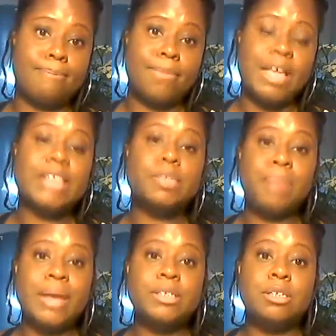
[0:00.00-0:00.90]
It's
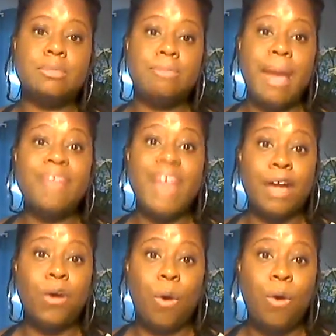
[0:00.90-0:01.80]

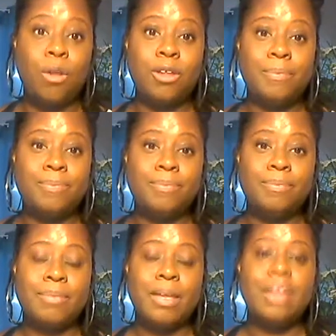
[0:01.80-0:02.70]
that goal,
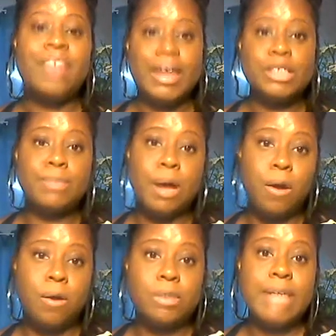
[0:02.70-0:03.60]
that is my
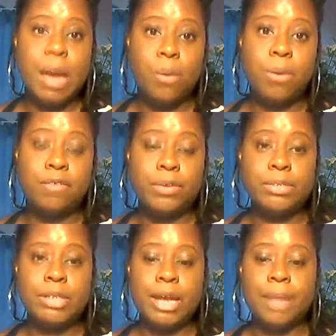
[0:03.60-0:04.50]
goal, is how I want to feel
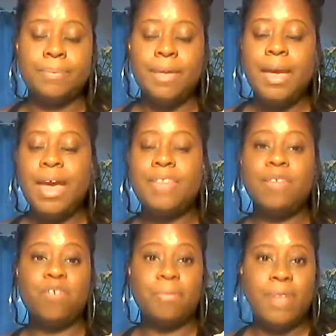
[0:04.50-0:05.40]
today. And
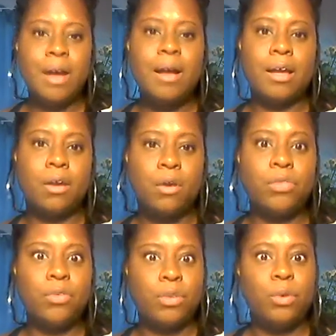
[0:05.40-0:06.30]
then from there, I can go
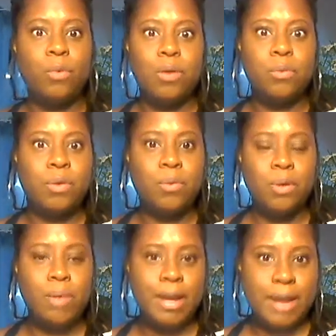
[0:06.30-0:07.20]
through the who, what, when,
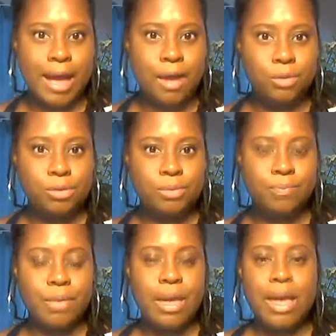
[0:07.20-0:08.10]
where, why, and hows.
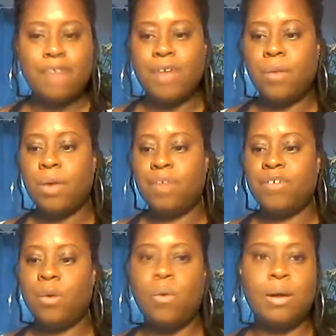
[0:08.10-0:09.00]
If I want to
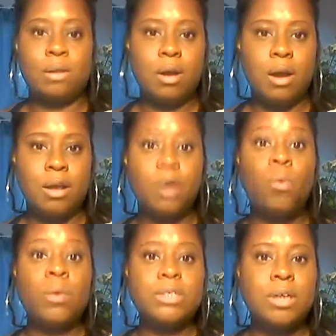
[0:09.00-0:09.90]
feel wild-hearted,
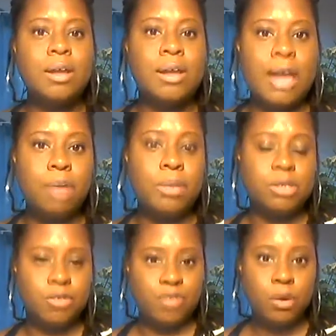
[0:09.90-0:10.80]
what's going to allow me
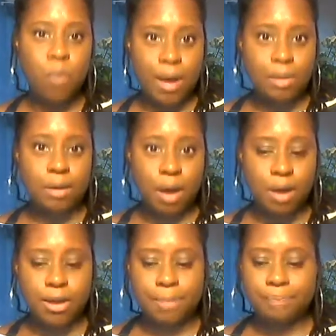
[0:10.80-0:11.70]
to feel wild-hearted?